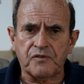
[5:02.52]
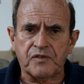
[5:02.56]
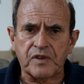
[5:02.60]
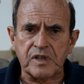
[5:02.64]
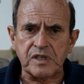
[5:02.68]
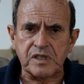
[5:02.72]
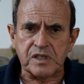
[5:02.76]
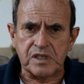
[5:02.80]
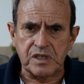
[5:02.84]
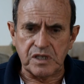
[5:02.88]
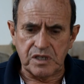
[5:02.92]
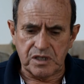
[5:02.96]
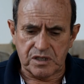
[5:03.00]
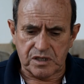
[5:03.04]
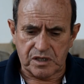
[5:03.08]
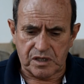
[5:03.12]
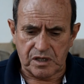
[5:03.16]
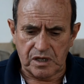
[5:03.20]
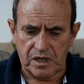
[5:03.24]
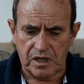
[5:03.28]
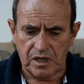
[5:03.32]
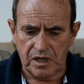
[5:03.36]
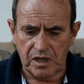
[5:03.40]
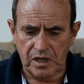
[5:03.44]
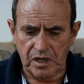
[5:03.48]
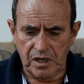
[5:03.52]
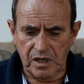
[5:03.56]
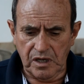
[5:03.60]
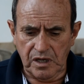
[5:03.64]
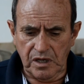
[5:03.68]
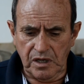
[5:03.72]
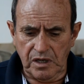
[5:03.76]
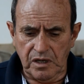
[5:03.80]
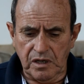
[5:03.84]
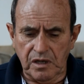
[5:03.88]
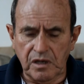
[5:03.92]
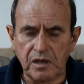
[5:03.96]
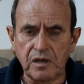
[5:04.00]
Francisca,
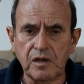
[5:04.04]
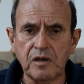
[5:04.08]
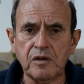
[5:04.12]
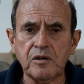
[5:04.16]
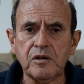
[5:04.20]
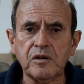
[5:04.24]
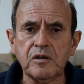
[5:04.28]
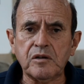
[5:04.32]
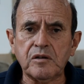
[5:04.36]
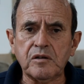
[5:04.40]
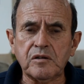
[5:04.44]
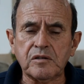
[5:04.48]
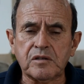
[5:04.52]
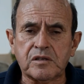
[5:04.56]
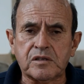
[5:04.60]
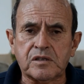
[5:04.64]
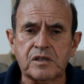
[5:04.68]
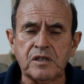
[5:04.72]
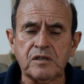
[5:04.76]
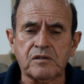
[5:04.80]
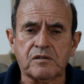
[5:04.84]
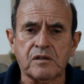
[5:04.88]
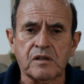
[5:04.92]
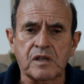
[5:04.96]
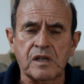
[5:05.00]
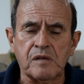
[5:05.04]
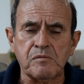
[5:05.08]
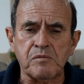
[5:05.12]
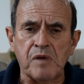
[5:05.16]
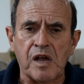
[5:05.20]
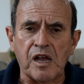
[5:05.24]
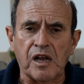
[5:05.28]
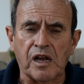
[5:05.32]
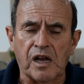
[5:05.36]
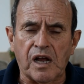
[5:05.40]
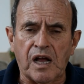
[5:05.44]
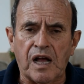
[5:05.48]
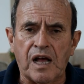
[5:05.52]
Tinta da
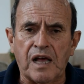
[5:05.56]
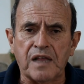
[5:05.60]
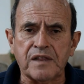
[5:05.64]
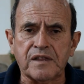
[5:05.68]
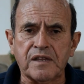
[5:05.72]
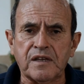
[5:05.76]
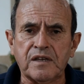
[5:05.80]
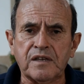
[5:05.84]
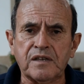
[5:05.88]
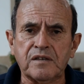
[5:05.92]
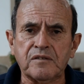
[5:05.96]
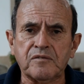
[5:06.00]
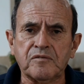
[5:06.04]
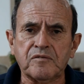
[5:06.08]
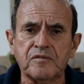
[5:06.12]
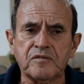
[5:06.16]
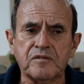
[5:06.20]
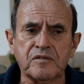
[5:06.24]
Bairrada,